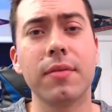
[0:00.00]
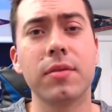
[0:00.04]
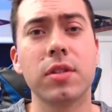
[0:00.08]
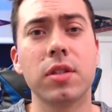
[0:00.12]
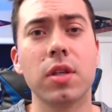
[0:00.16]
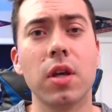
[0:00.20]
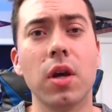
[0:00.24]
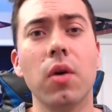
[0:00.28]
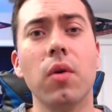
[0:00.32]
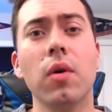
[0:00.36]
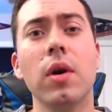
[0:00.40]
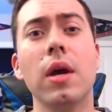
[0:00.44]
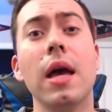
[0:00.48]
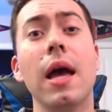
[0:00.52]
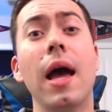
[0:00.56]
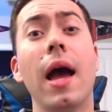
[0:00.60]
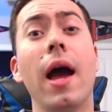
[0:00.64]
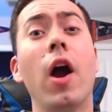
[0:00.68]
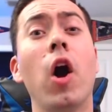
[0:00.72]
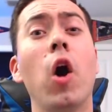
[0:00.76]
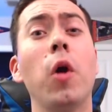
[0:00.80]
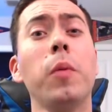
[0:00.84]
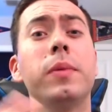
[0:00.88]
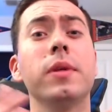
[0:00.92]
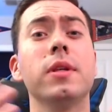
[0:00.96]
So I
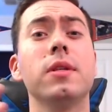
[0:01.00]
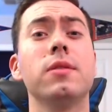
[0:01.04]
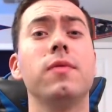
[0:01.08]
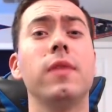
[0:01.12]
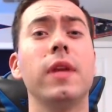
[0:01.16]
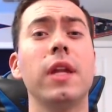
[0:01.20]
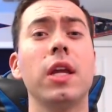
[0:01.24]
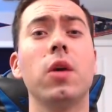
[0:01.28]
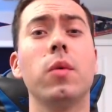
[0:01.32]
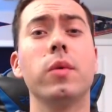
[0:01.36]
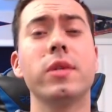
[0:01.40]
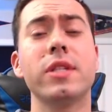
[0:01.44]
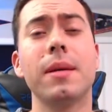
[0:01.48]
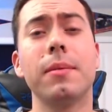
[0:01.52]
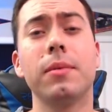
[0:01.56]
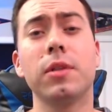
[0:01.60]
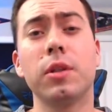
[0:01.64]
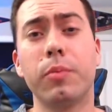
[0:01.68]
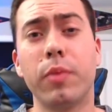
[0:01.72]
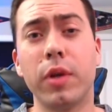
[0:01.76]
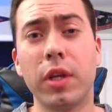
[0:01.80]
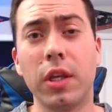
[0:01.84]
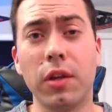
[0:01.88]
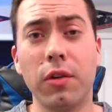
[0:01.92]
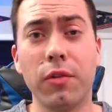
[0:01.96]
hope this video was able to
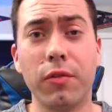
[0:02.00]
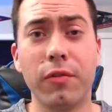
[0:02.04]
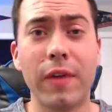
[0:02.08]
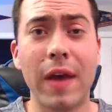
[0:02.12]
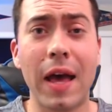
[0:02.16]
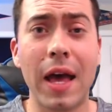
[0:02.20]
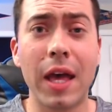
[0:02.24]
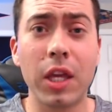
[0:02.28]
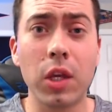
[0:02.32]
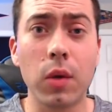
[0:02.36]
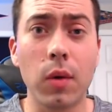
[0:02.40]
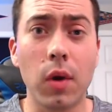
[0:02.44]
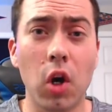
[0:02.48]
bring you value.